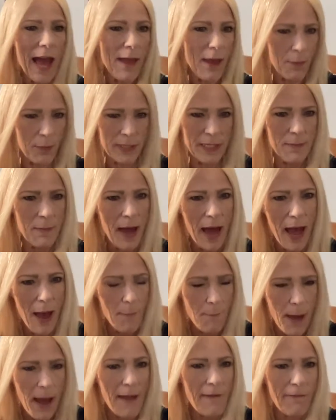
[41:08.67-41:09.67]
it was
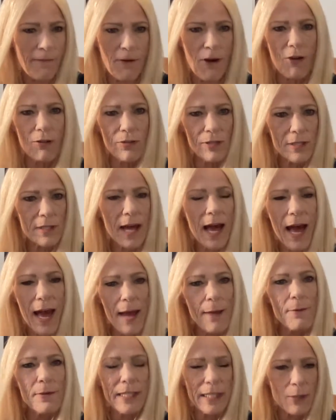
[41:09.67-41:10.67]
my fault.
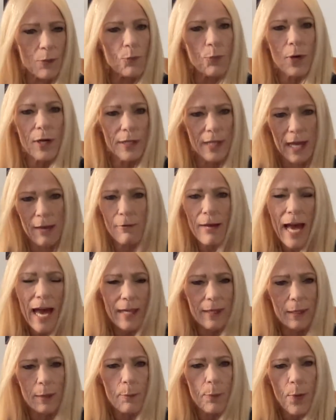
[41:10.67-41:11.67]
I was the one that
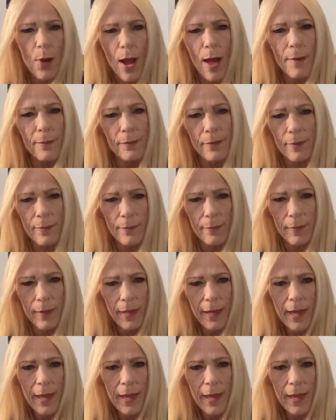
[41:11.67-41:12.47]
had the problem.